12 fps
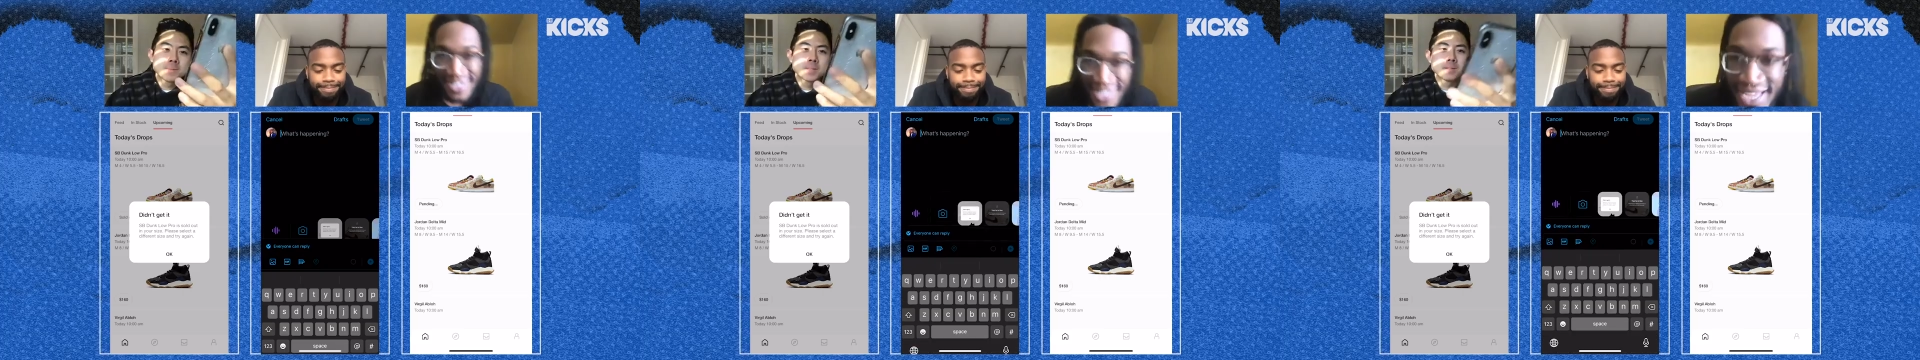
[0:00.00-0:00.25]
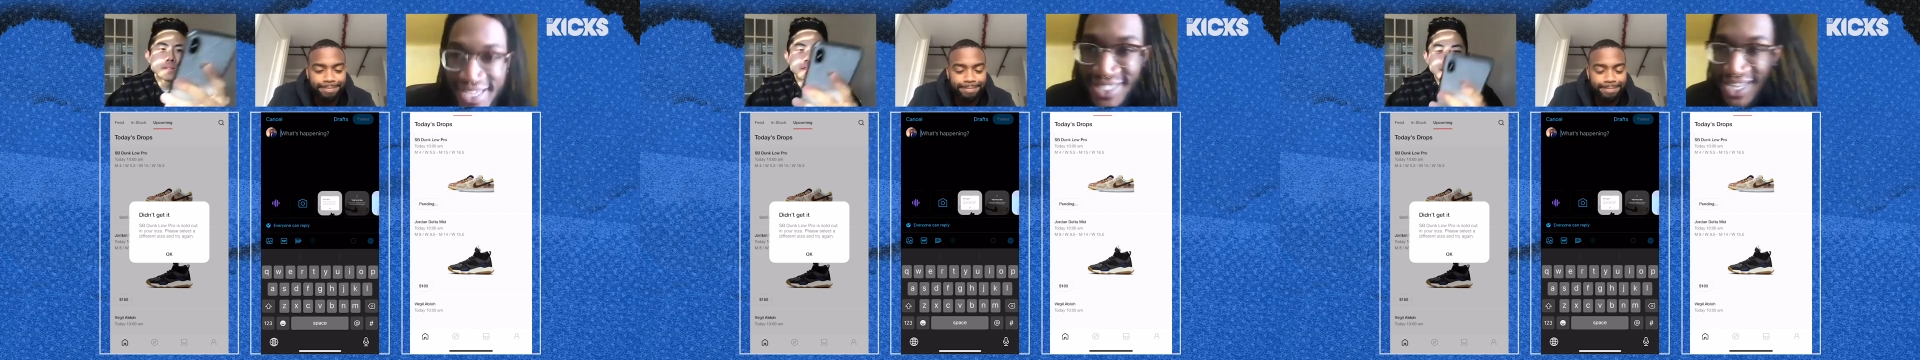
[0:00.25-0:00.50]

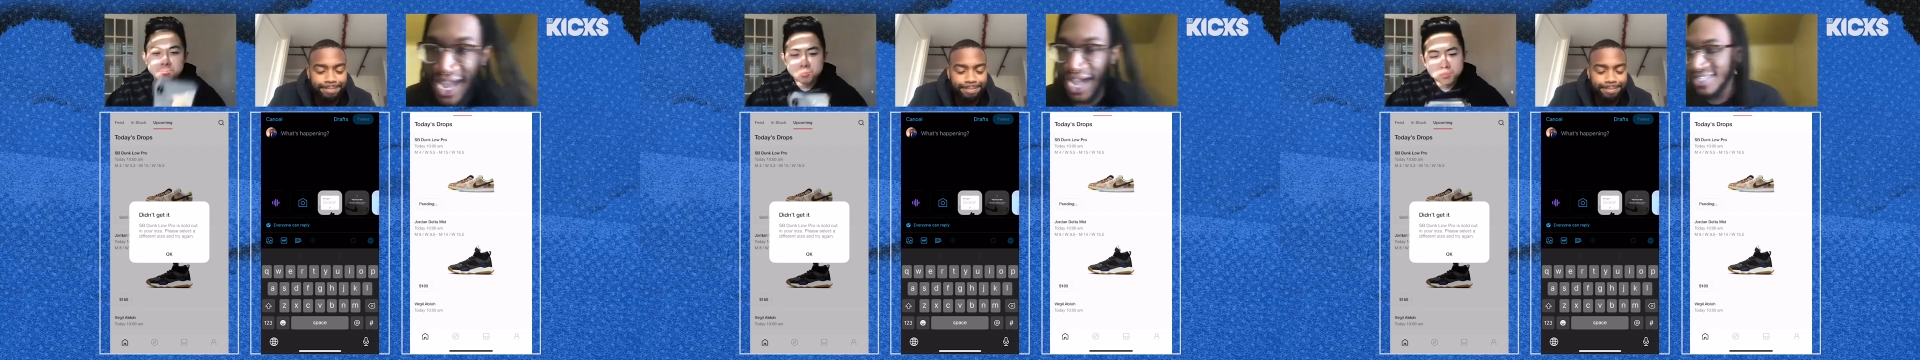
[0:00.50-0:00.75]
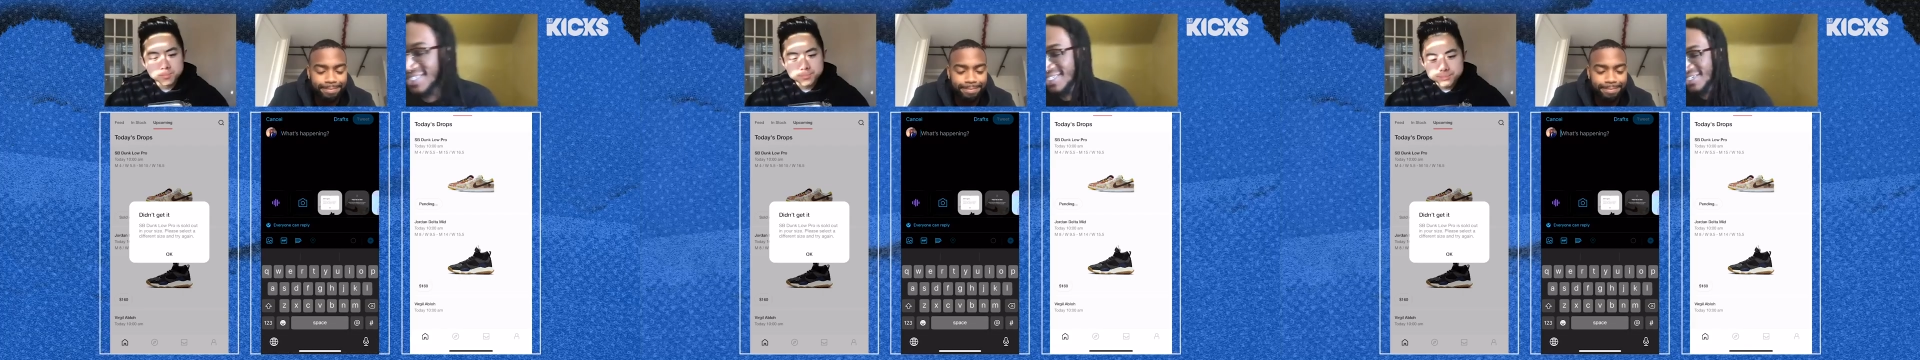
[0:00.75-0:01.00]
Speaker 1: guys,
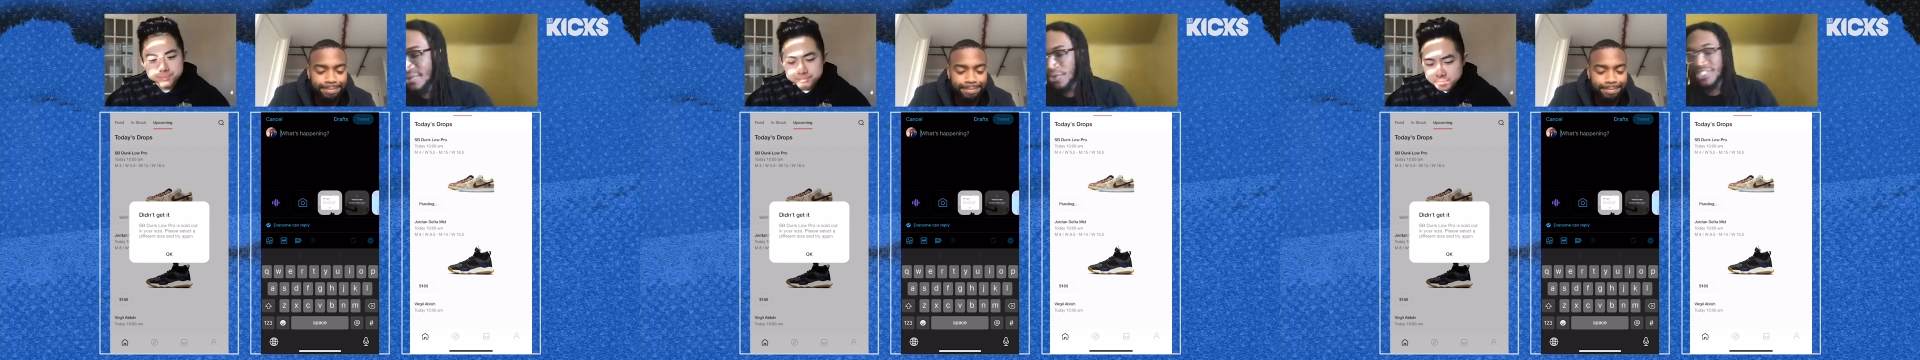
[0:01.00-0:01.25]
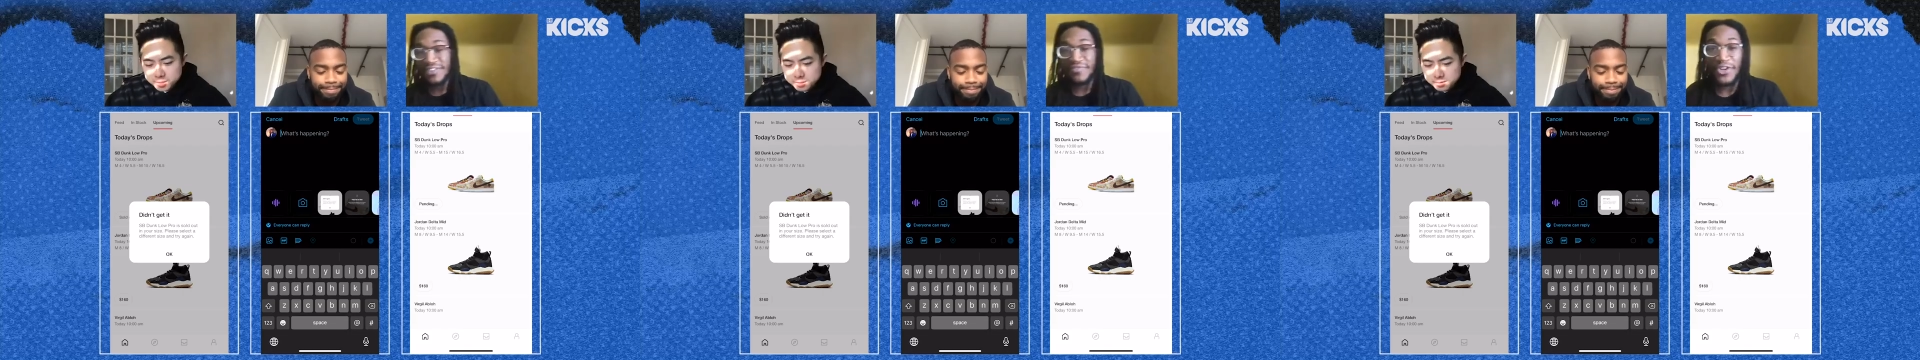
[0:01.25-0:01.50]
honestly, we
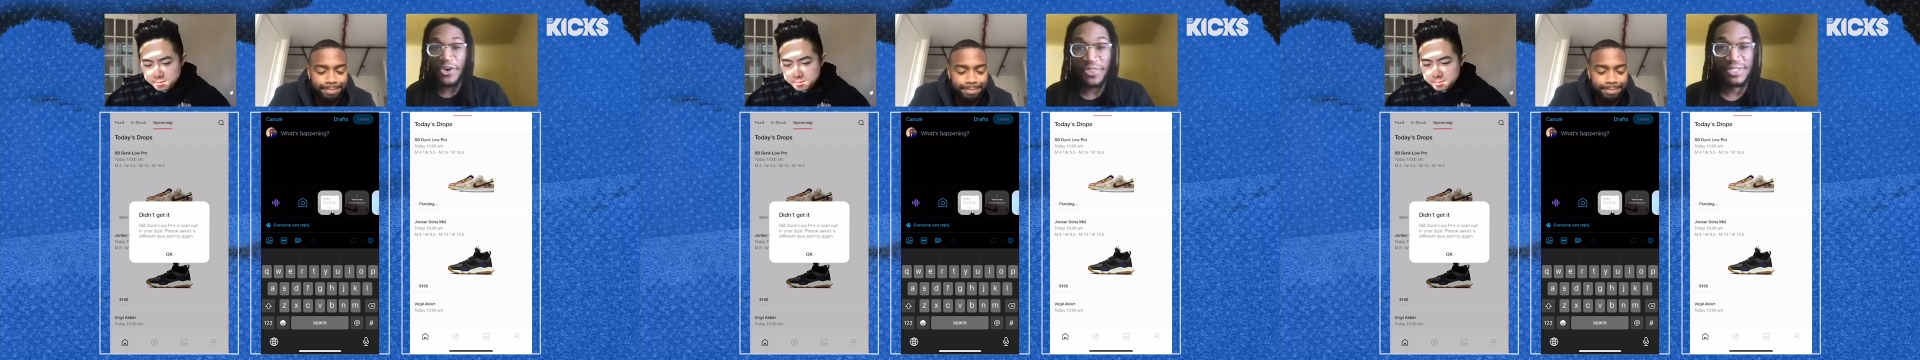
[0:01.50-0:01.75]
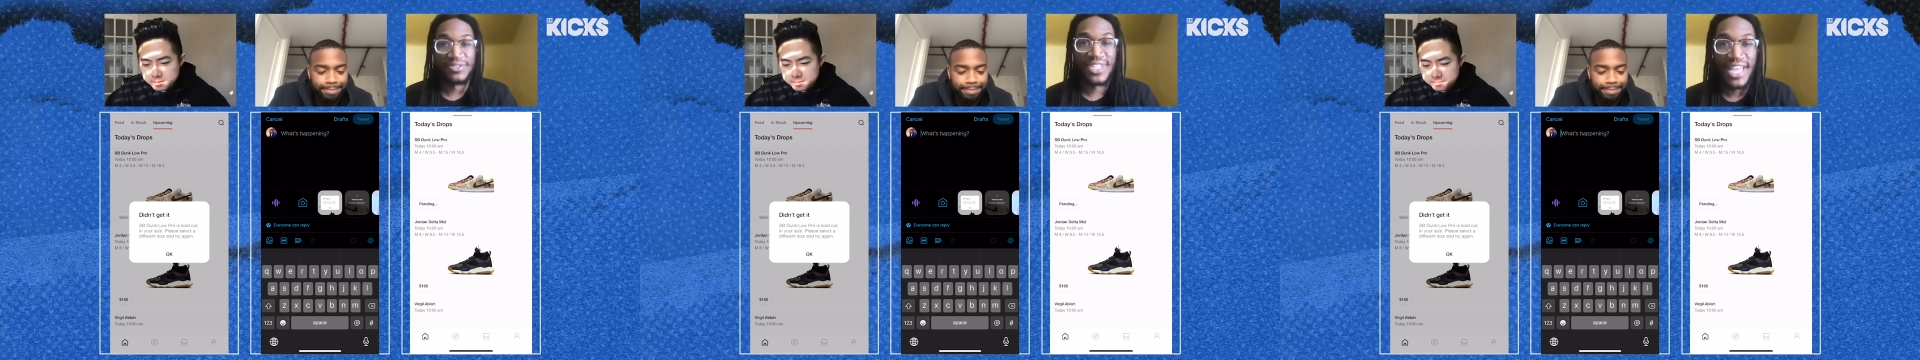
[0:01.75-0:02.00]
should have known
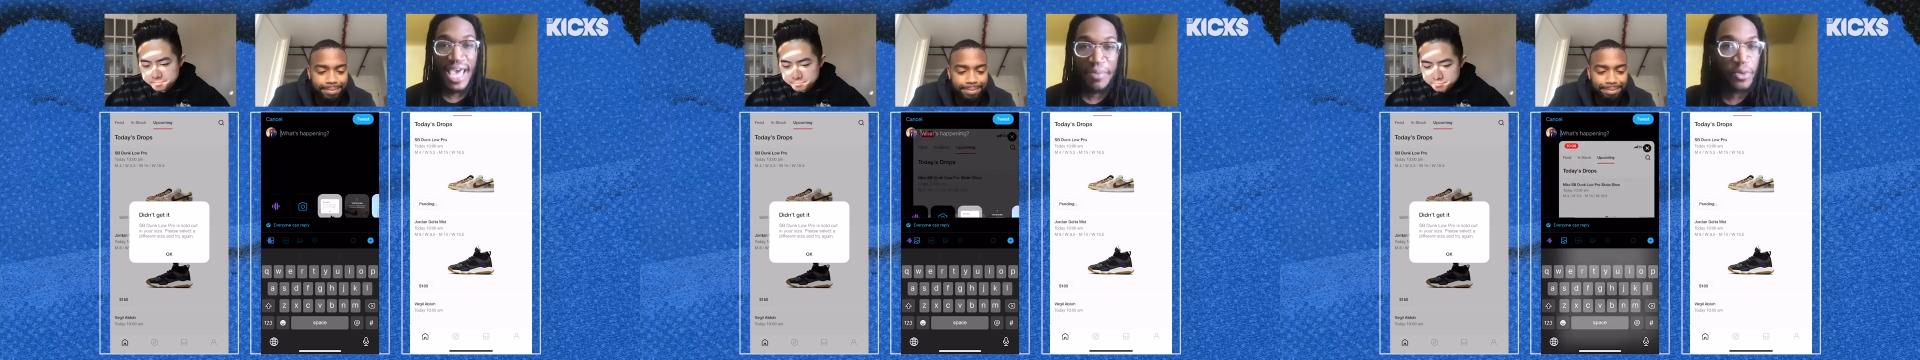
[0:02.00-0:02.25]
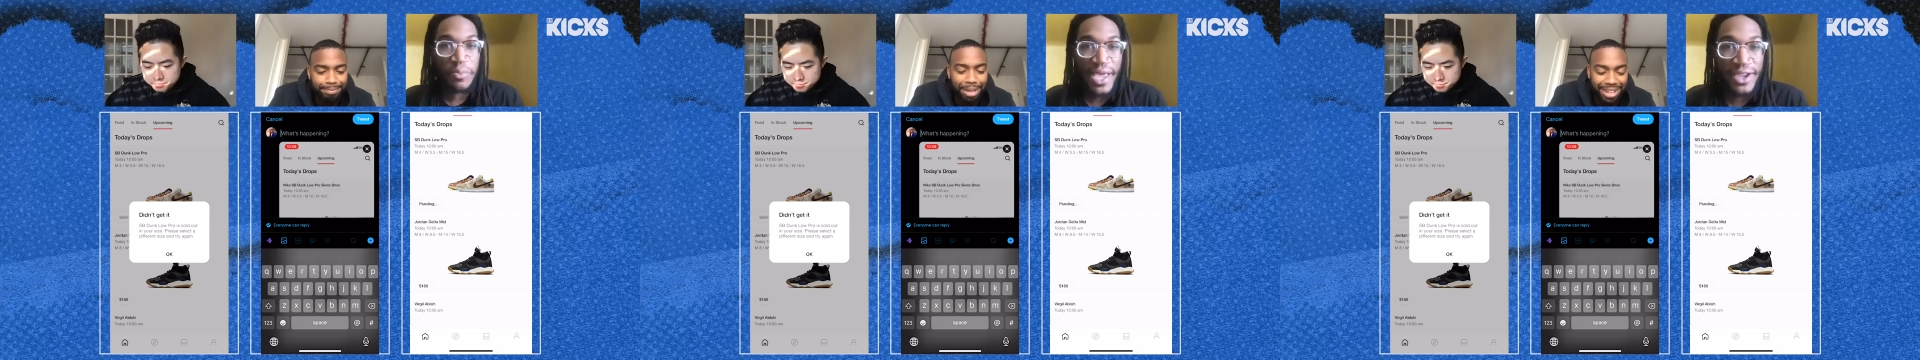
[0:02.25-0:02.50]
this was gonna happen.
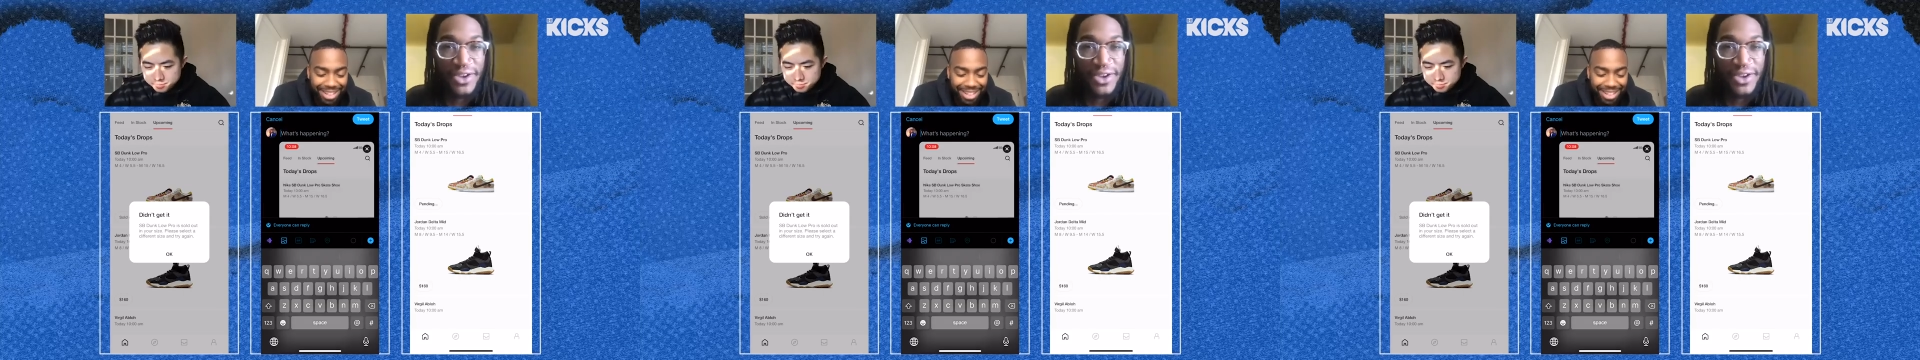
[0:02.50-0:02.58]
We're back.